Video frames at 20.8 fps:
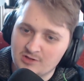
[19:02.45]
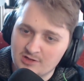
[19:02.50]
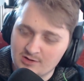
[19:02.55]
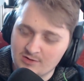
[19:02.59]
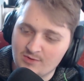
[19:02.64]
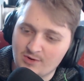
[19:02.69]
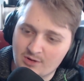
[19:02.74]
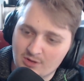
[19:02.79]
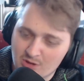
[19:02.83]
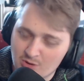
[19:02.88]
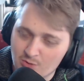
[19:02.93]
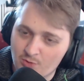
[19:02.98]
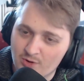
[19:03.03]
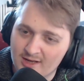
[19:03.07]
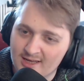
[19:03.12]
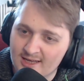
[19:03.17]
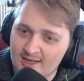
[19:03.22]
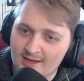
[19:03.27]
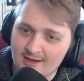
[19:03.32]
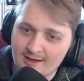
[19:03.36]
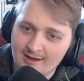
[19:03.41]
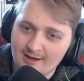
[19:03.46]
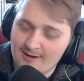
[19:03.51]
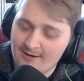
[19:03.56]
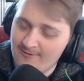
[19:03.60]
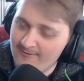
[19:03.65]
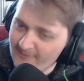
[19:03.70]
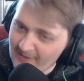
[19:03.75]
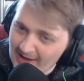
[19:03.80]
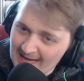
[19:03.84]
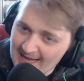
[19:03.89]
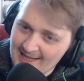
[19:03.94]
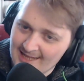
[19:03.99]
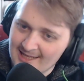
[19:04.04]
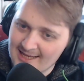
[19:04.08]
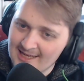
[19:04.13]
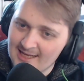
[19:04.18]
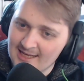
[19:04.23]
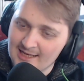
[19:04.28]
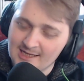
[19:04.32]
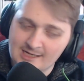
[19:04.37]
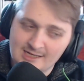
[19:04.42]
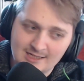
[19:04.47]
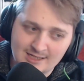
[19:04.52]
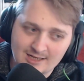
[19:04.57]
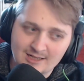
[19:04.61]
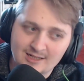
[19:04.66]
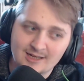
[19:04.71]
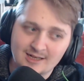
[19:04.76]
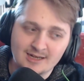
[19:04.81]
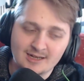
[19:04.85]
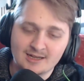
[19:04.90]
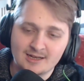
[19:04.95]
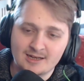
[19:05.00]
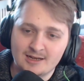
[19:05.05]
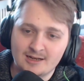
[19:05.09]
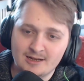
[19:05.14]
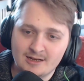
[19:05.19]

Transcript: 2 or 3 fairly easily.